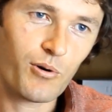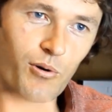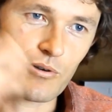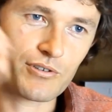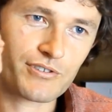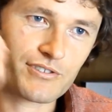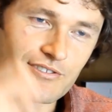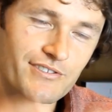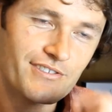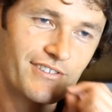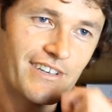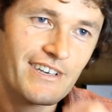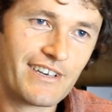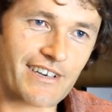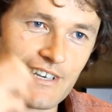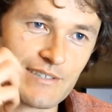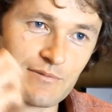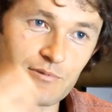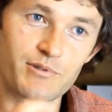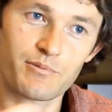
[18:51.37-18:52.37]
horse
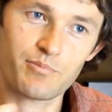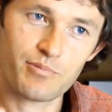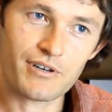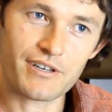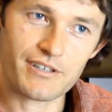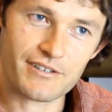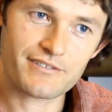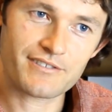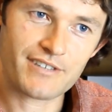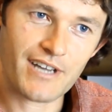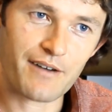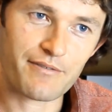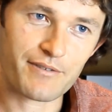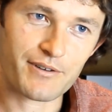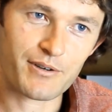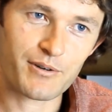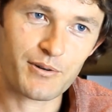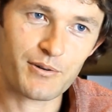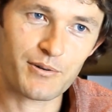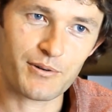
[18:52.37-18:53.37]
hairs, which are pretty
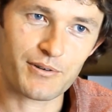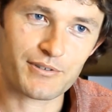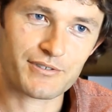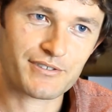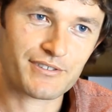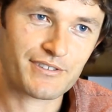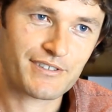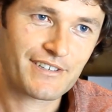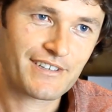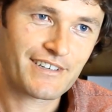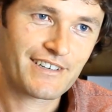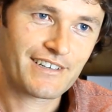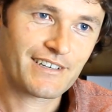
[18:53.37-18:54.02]
tough and coarse.